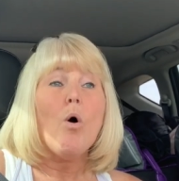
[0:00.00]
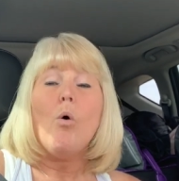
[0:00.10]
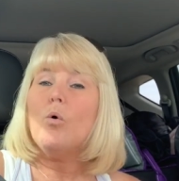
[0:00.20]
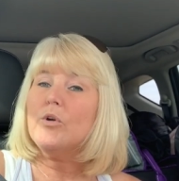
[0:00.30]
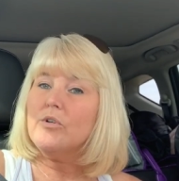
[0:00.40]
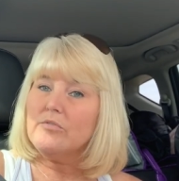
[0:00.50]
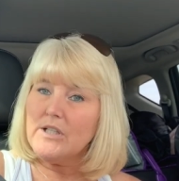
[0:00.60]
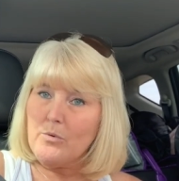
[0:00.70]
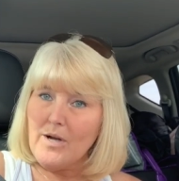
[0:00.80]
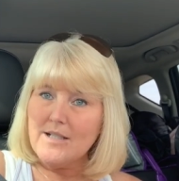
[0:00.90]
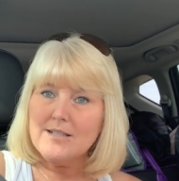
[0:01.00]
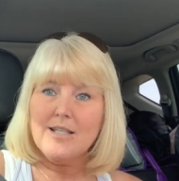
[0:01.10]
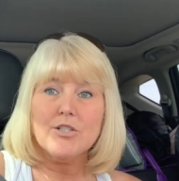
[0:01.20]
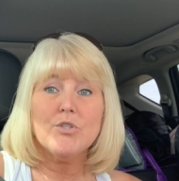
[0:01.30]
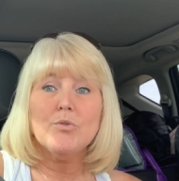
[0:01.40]
or your request,
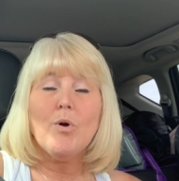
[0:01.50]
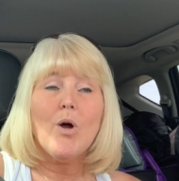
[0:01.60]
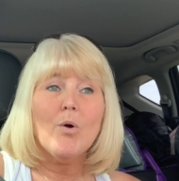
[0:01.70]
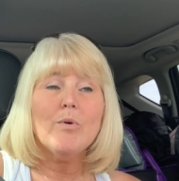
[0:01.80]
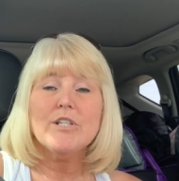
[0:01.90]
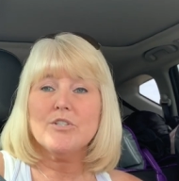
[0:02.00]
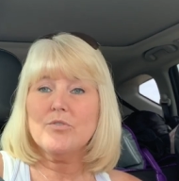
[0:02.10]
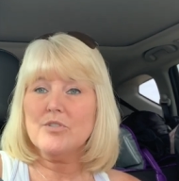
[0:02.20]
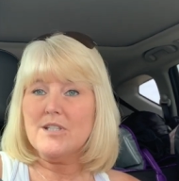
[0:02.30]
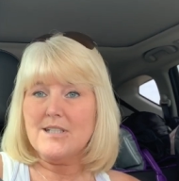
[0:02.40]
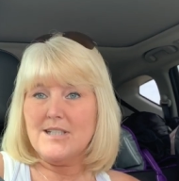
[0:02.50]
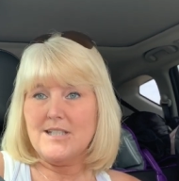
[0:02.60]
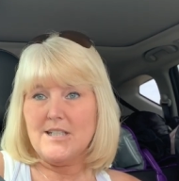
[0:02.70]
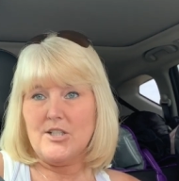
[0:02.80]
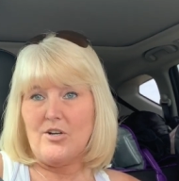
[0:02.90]
that you always use the
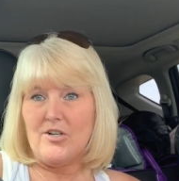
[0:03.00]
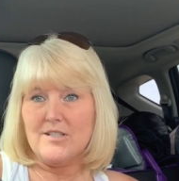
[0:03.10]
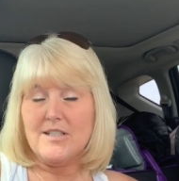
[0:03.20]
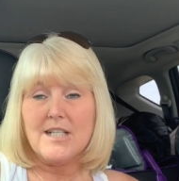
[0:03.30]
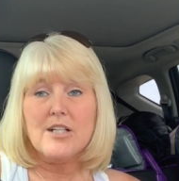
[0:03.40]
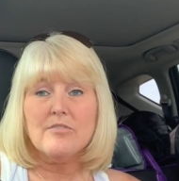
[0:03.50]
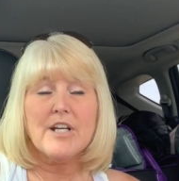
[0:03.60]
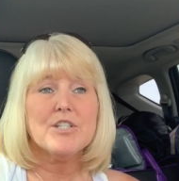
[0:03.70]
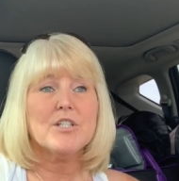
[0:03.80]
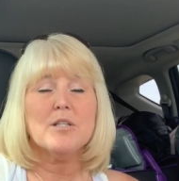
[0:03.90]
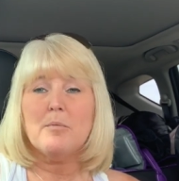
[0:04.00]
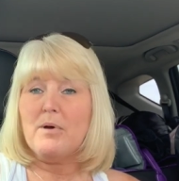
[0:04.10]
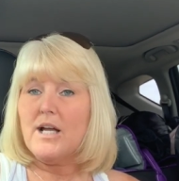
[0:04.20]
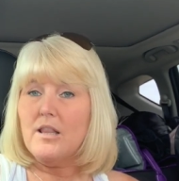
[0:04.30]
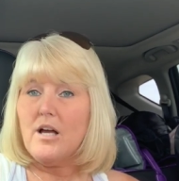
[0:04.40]
CC&Rs, the declaration, the
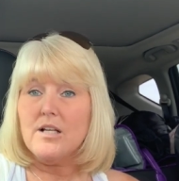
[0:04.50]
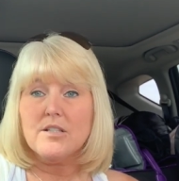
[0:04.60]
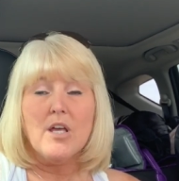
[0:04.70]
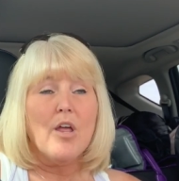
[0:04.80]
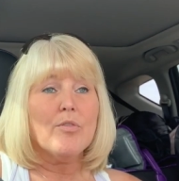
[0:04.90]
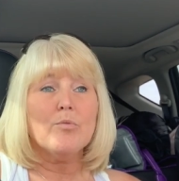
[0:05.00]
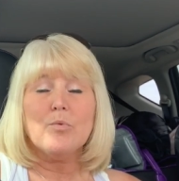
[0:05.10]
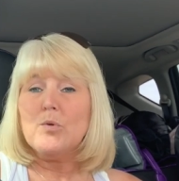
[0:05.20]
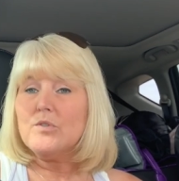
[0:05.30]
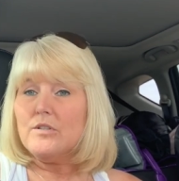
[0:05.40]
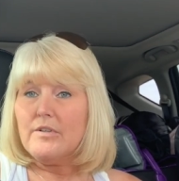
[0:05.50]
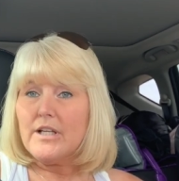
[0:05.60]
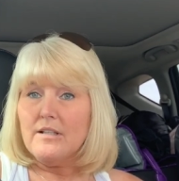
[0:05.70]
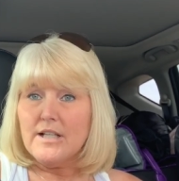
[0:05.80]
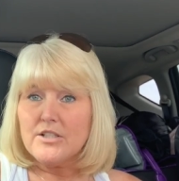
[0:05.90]
bylaws, the rules and
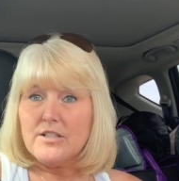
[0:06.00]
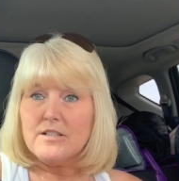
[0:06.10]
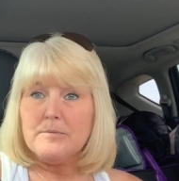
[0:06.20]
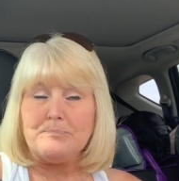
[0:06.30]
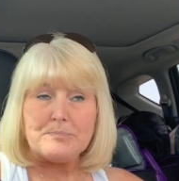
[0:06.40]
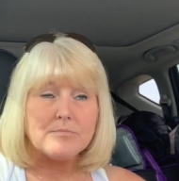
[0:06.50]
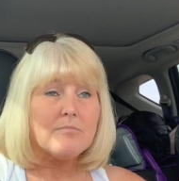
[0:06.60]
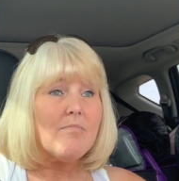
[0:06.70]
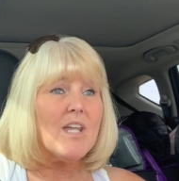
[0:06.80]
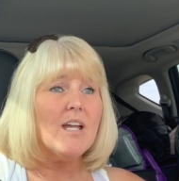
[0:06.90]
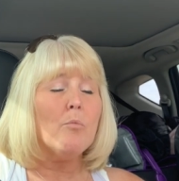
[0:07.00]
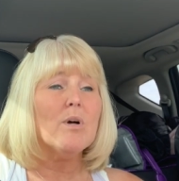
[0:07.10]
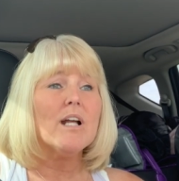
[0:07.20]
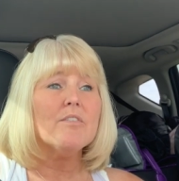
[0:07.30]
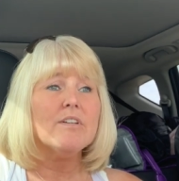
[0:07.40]
regulations
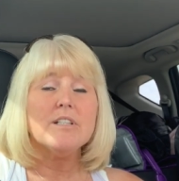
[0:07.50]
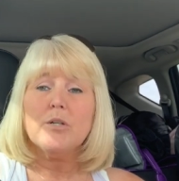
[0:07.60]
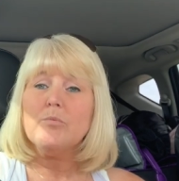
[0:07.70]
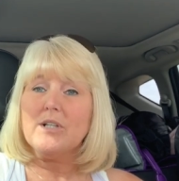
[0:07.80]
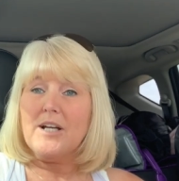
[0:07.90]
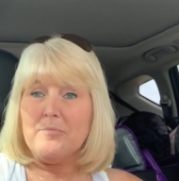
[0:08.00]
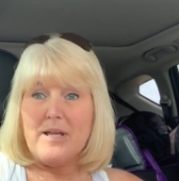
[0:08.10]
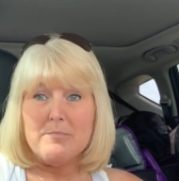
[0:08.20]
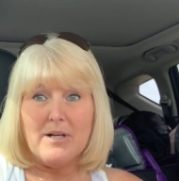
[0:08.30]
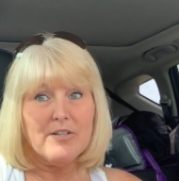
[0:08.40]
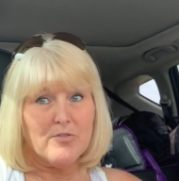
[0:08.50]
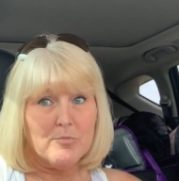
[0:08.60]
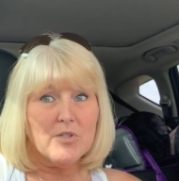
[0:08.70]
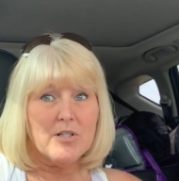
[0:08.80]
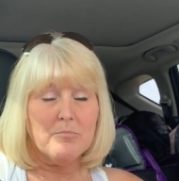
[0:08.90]
what I found out when I made my
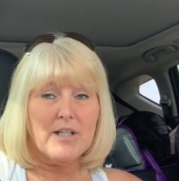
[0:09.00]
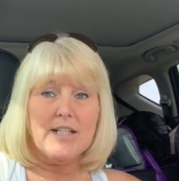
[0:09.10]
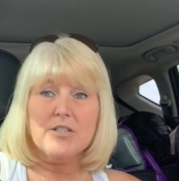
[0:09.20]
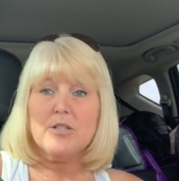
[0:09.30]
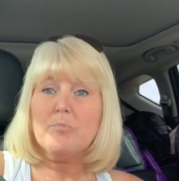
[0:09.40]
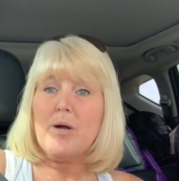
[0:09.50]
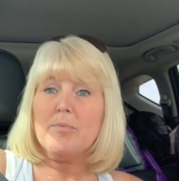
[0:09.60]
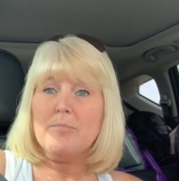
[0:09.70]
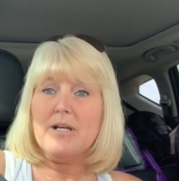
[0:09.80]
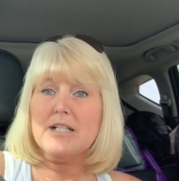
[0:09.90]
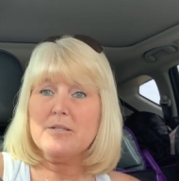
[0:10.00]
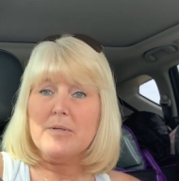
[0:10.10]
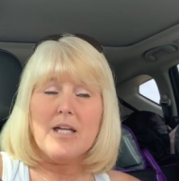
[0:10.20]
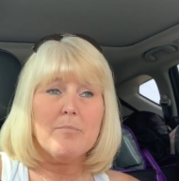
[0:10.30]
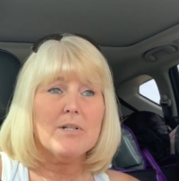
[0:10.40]
formal complaint to the property
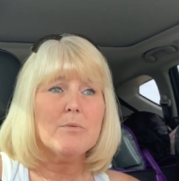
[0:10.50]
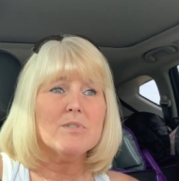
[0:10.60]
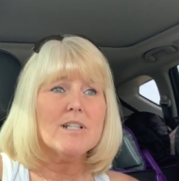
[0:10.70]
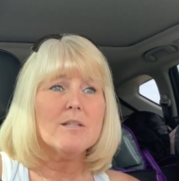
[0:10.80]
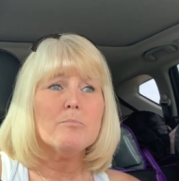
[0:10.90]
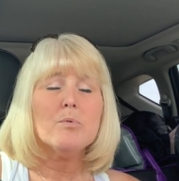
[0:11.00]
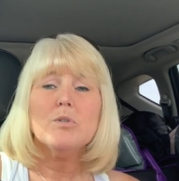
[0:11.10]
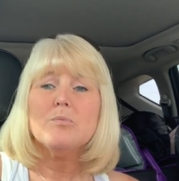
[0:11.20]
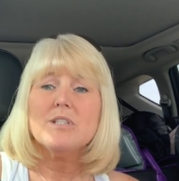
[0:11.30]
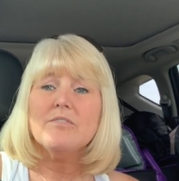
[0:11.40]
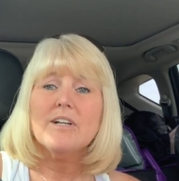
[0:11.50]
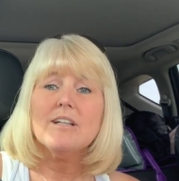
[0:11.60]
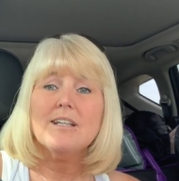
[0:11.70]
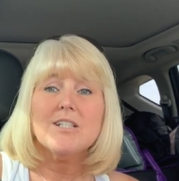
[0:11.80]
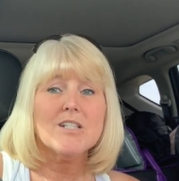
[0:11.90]
management company was that the board was in
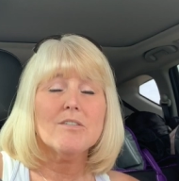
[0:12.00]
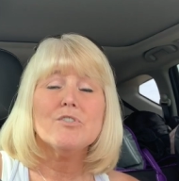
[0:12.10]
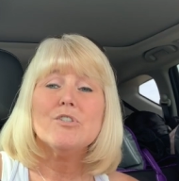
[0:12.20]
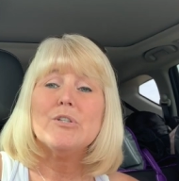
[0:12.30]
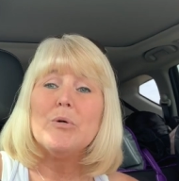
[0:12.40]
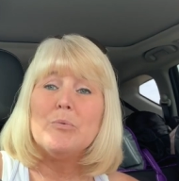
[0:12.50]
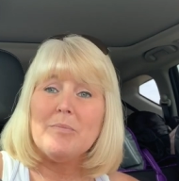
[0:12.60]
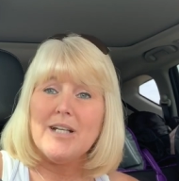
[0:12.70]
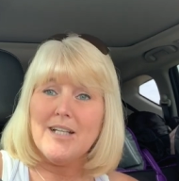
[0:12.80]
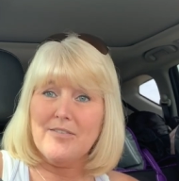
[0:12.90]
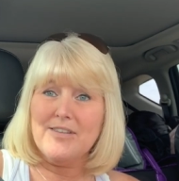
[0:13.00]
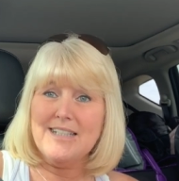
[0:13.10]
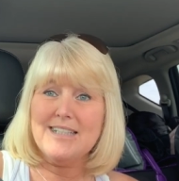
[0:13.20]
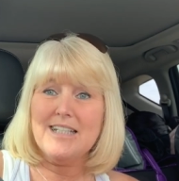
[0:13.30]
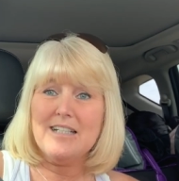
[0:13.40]
violation of so many of
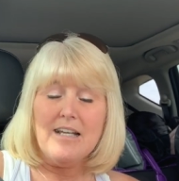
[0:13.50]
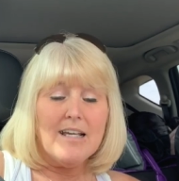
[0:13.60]
the de